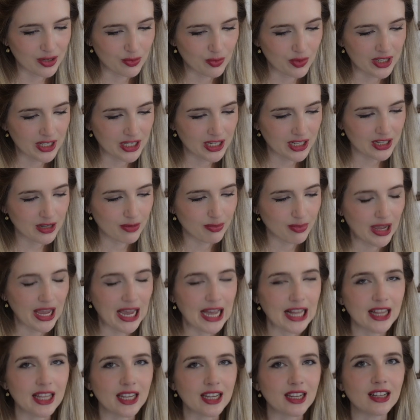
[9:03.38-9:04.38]
We needed a
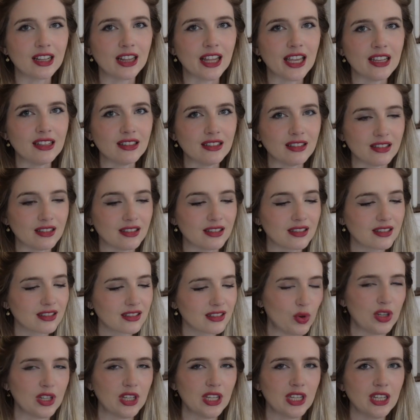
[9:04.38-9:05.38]
palate cleanse.
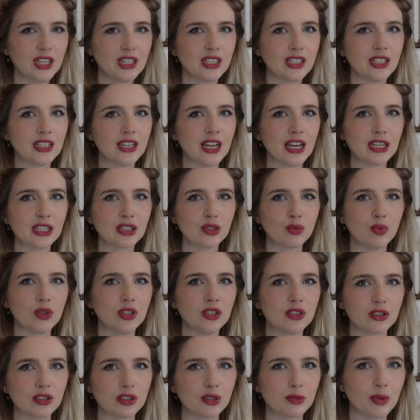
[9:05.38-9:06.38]
We needed a nice
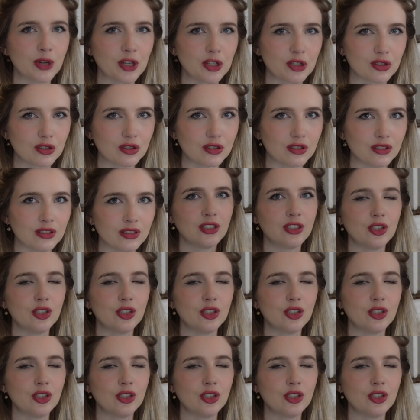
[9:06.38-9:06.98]
winter special.